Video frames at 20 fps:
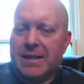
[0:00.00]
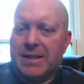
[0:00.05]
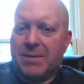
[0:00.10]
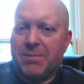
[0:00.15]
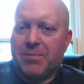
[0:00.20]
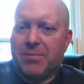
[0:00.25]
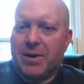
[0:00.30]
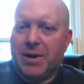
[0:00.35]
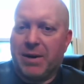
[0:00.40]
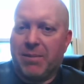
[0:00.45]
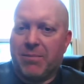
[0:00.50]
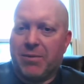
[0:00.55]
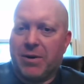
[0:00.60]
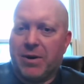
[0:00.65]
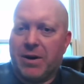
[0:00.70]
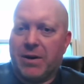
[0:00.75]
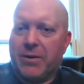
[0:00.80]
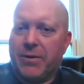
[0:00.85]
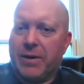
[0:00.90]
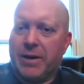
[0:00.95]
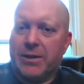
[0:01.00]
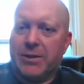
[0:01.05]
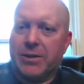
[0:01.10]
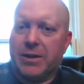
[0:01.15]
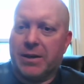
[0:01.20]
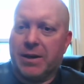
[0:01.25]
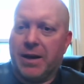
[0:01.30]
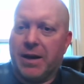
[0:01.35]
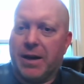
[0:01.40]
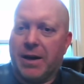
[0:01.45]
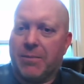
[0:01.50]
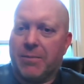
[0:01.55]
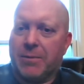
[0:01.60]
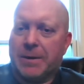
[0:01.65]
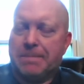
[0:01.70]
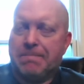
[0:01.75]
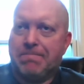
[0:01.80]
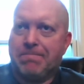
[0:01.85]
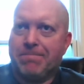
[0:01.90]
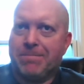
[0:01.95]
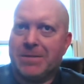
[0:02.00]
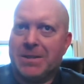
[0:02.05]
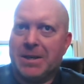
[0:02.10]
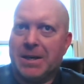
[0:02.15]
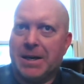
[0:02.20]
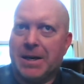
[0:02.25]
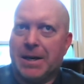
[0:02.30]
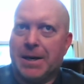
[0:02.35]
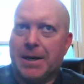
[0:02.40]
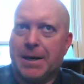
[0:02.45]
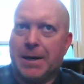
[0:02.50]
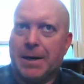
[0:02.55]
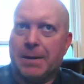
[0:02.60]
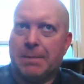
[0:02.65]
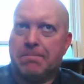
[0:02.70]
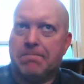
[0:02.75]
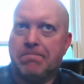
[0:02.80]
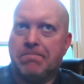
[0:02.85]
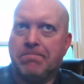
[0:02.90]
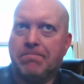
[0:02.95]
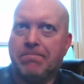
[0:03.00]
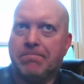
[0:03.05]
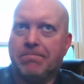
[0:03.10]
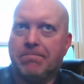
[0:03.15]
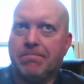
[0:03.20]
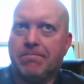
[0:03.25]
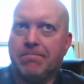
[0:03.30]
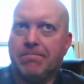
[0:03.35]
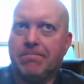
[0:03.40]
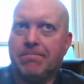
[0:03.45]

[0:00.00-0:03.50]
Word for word: Oh man, that's a pretty broad question, Cameron.